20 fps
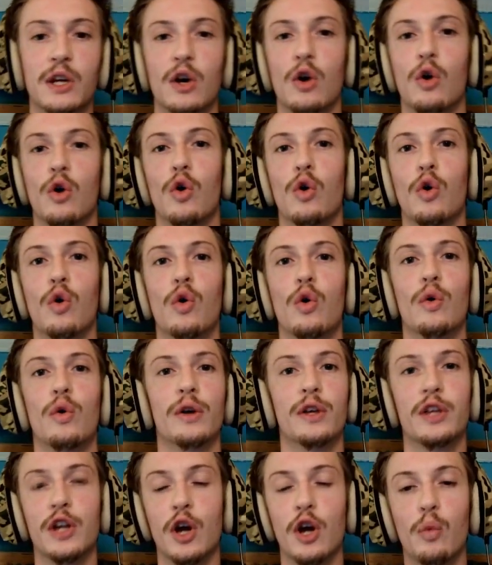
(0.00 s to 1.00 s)
or, you
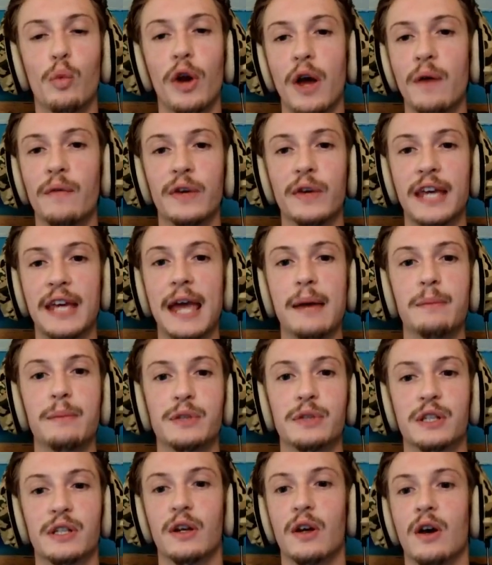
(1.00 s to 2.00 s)
know, what other games
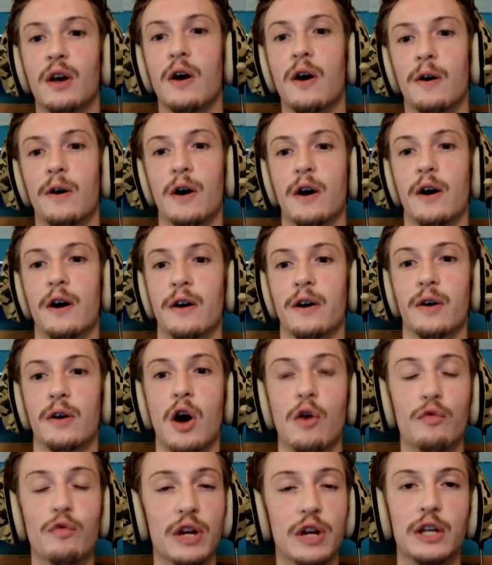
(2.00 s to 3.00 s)
are
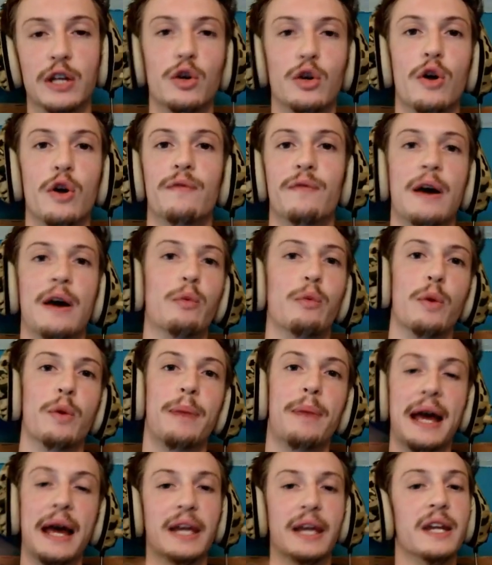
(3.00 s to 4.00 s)
really good that were
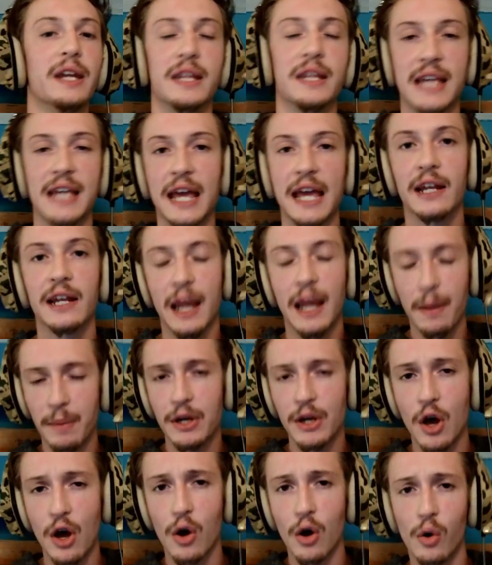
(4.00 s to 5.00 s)
back in the day. Let me
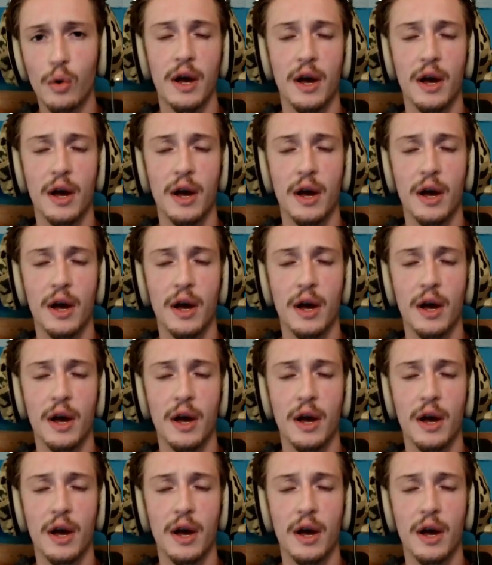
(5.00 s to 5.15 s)
know.